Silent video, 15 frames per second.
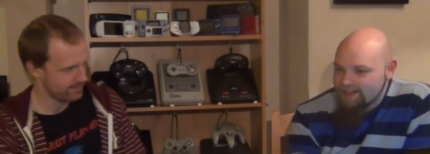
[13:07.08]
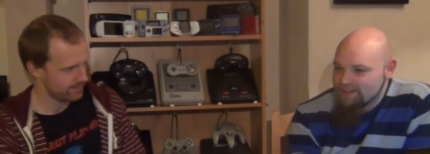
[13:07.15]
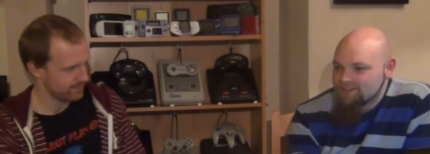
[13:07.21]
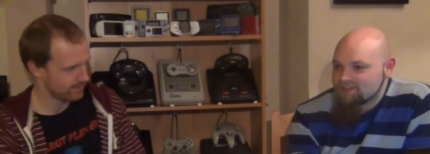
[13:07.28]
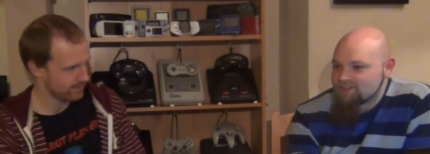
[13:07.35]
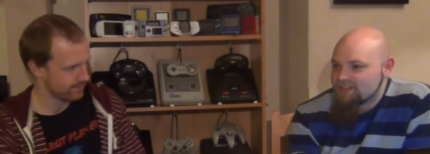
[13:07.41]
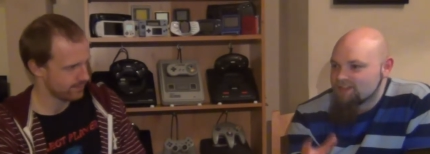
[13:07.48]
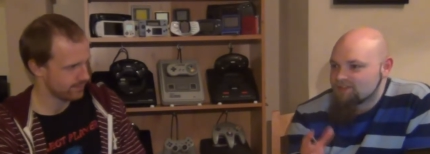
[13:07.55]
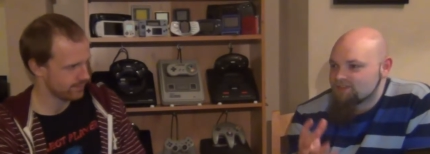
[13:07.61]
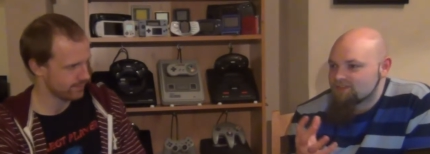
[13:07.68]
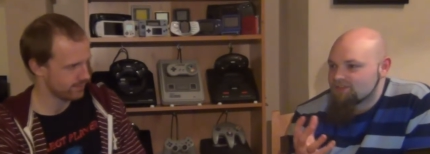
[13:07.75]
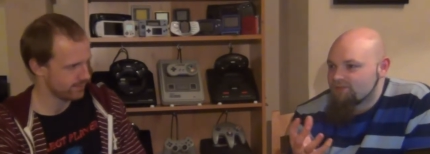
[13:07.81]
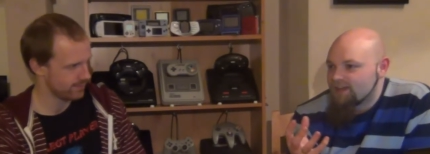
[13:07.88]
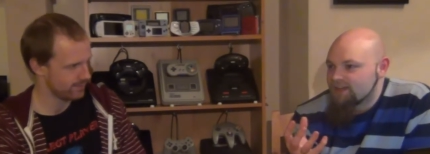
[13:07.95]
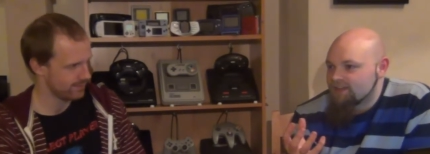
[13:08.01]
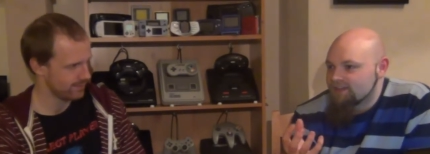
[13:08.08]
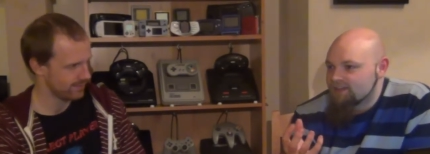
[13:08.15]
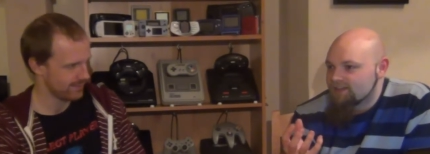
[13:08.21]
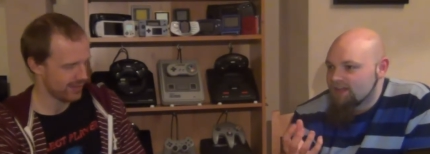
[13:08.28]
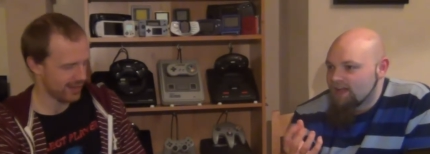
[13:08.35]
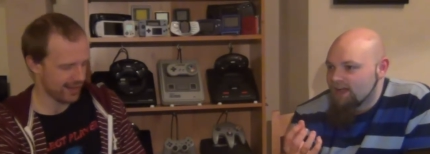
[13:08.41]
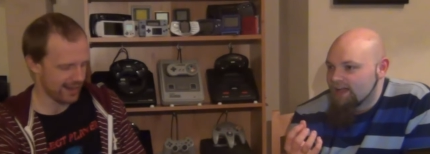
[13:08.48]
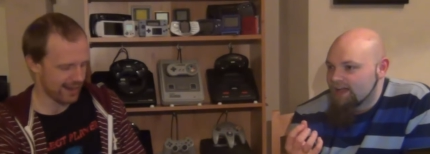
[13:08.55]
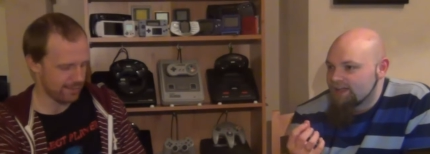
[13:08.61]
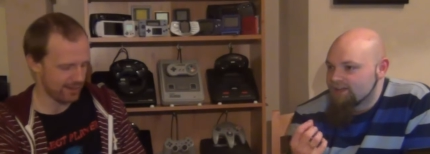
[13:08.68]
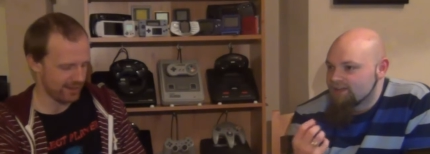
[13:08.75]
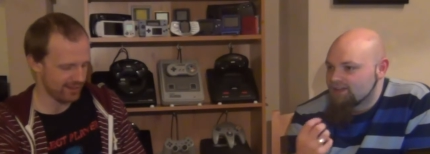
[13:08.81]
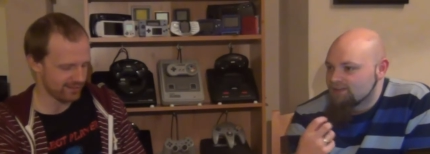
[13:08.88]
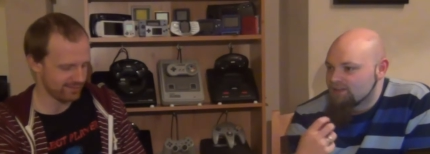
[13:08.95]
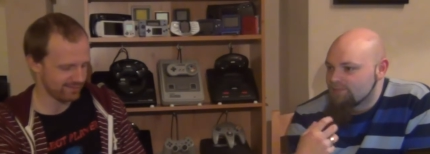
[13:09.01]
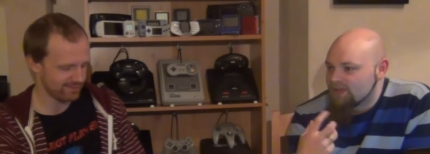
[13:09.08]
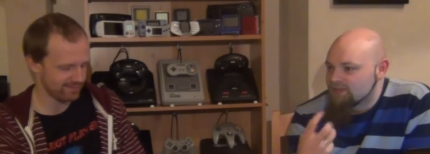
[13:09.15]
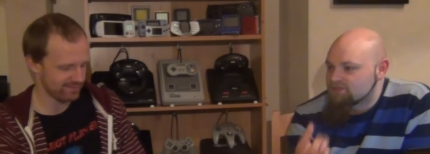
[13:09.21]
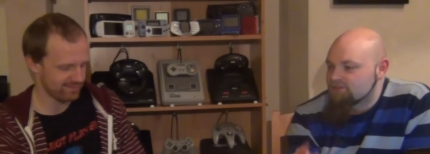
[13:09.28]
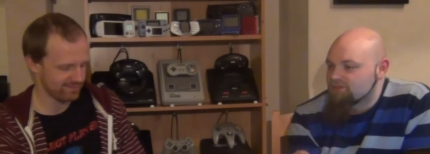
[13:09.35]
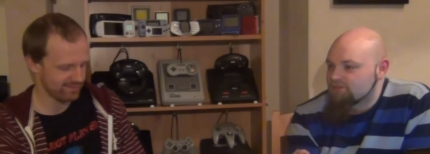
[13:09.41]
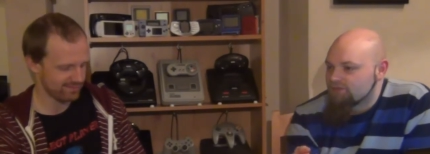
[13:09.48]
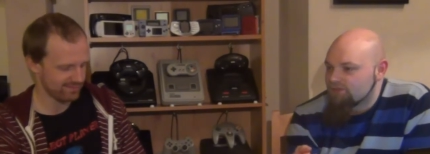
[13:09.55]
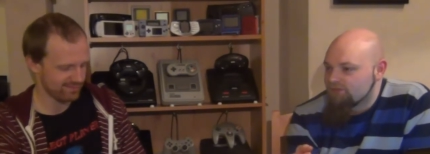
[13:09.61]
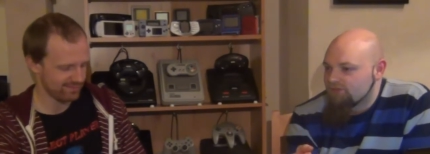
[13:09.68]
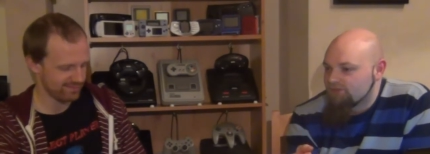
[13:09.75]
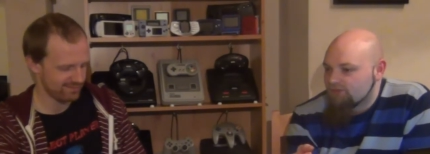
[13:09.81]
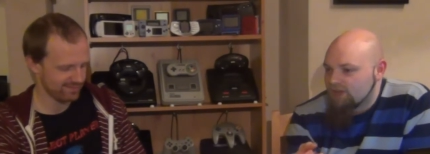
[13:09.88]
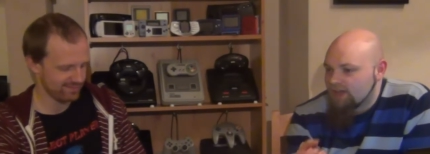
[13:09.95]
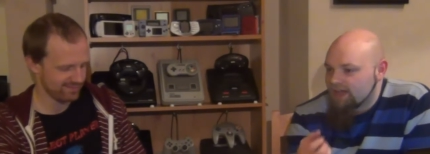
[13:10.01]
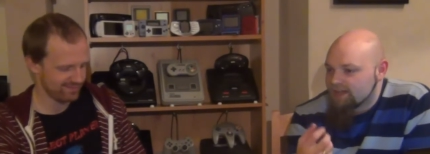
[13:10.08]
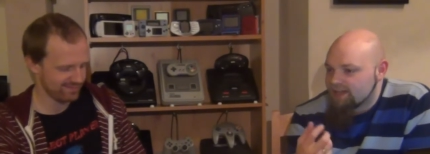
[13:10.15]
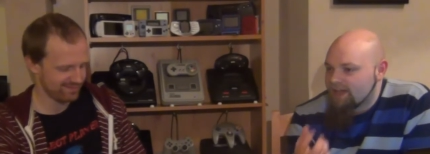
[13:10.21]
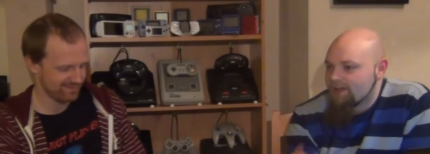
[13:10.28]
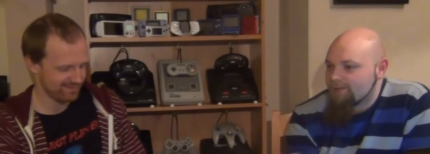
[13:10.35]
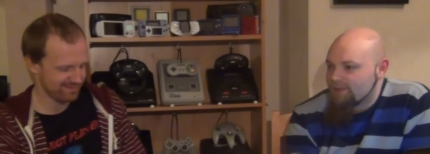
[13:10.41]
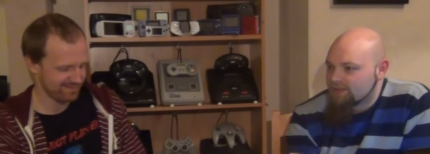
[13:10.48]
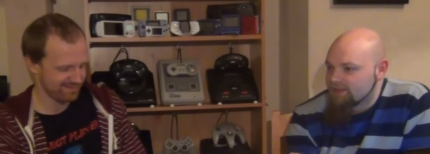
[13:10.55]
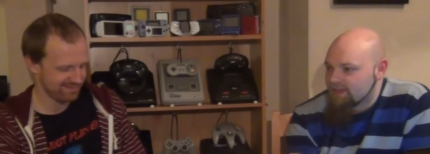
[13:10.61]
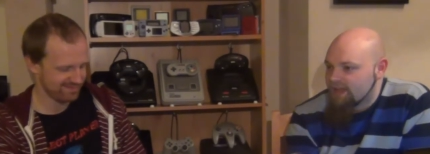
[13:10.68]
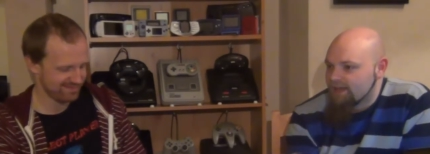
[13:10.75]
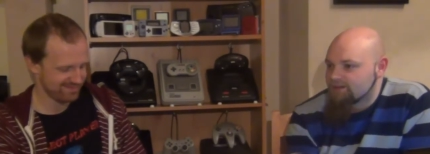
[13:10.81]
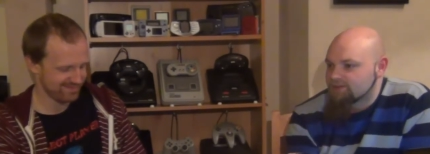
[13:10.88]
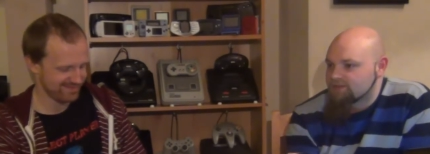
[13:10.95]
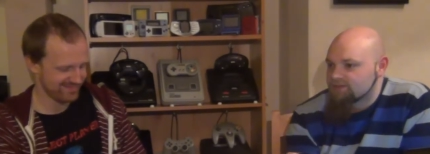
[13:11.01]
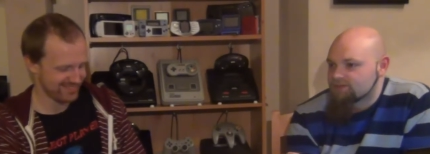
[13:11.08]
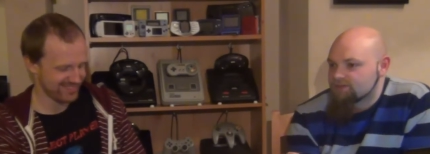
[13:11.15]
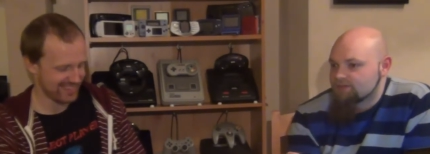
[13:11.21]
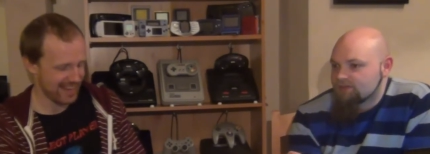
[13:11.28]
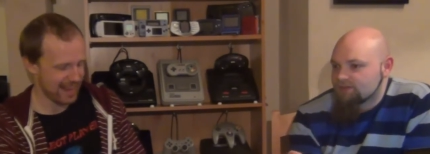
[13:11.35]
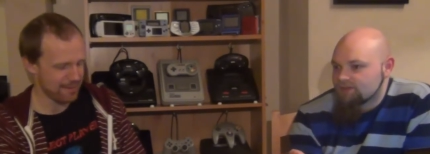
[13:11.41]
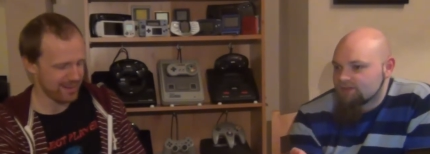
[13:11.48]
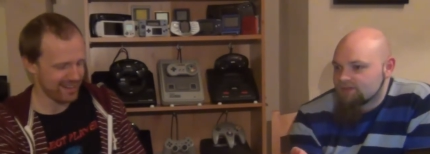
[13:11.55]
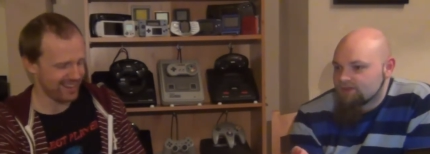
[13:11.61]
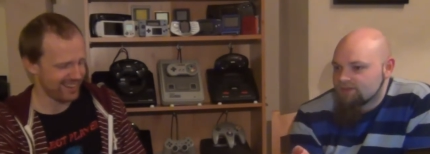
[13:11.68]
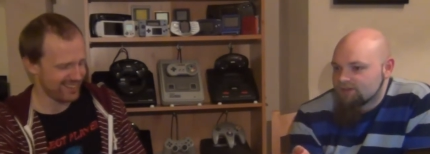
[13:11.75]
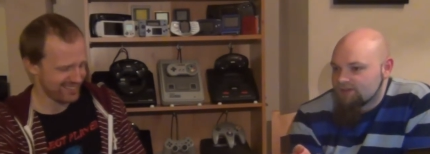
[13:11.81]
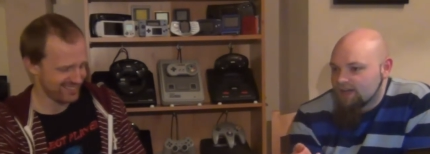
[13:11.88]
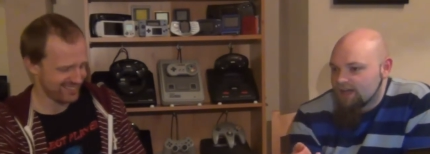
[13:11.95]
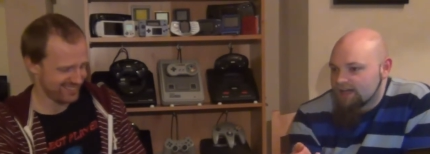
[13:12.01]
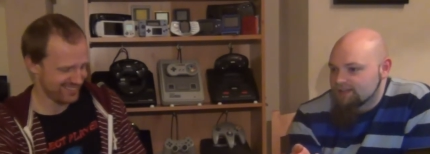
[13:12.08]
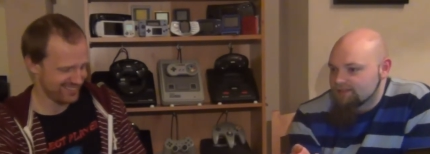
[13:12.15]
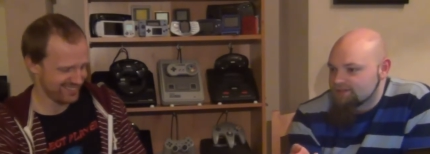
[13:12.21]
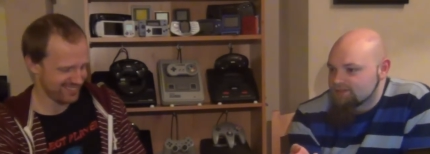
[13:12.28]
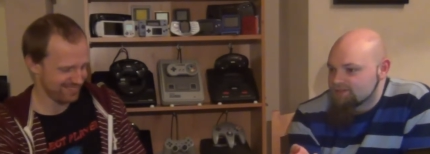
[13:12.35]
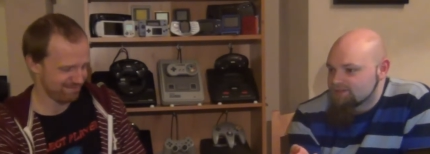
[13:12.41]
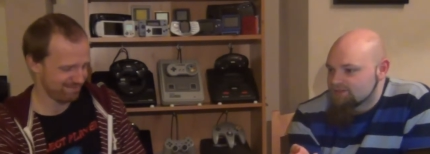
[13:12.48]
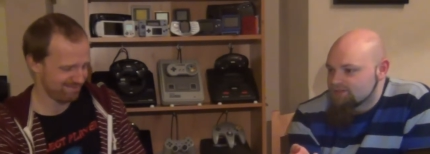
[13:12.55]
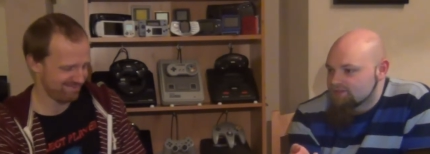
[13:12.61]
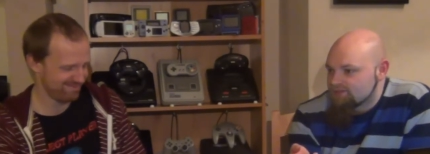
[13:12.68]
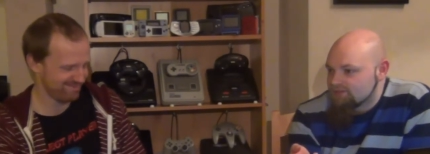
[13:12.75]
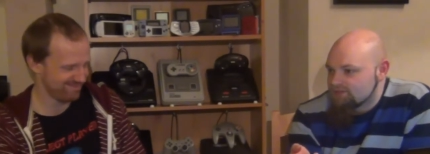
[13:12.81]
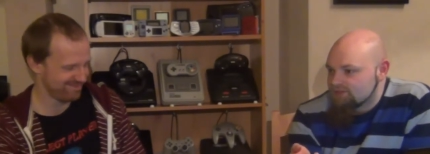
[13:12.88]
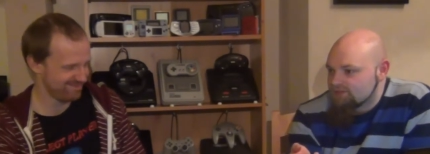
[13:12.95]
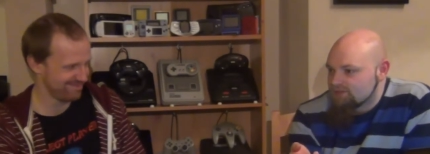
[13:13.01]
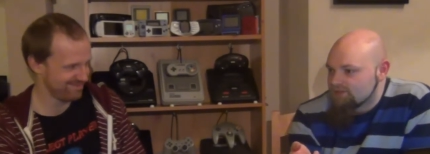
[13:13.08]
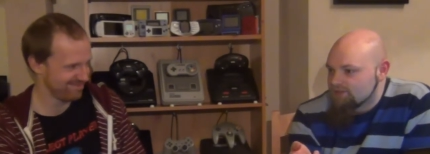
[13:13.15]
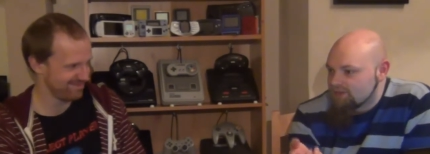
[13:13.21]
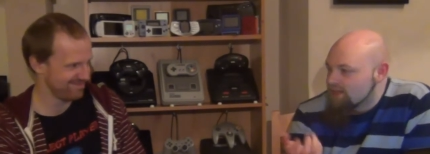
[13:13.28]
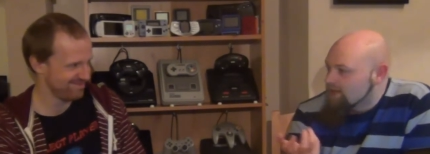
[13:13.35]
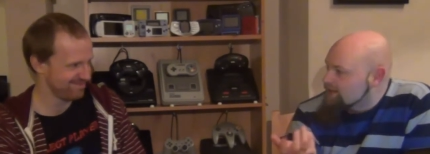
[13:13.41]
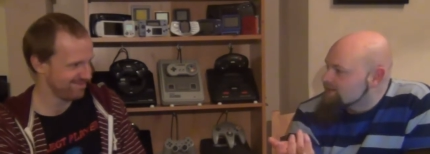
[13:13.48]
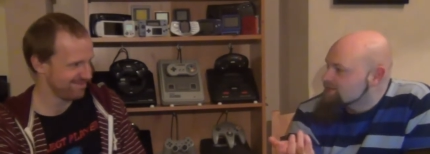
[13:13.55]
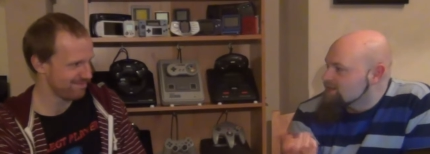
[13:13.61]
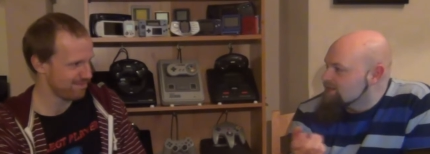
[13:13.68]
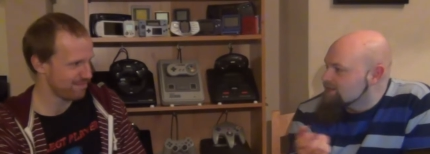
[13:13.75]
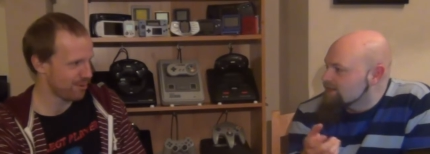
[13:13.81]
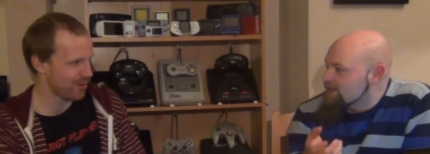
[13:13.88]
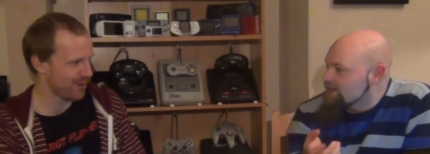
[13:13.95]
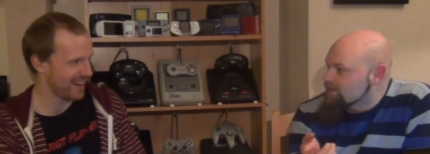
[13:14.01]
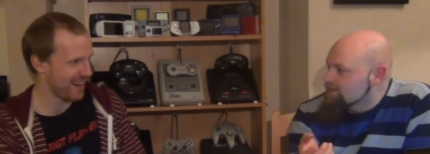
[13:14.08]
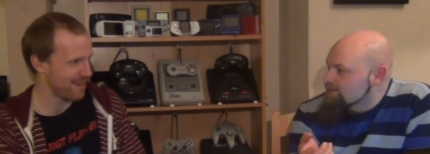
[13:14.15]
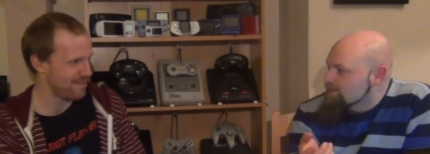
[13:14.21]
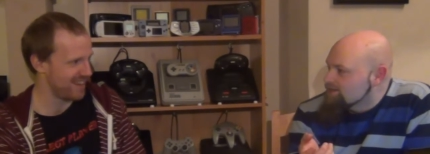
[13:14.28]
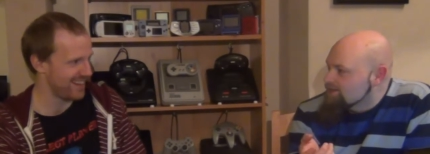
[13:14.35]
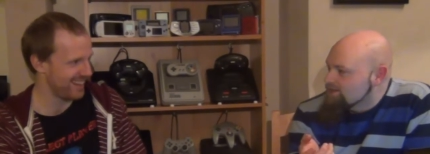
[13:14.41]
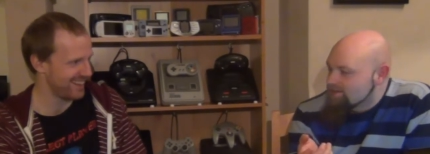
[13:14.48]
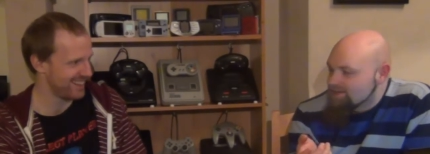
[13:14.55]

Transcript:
Speaker 1: it's just it's just the way uh, they made you uh, care about the characters. Clemmy. And yeah, exactly. Yeah. Clemmy.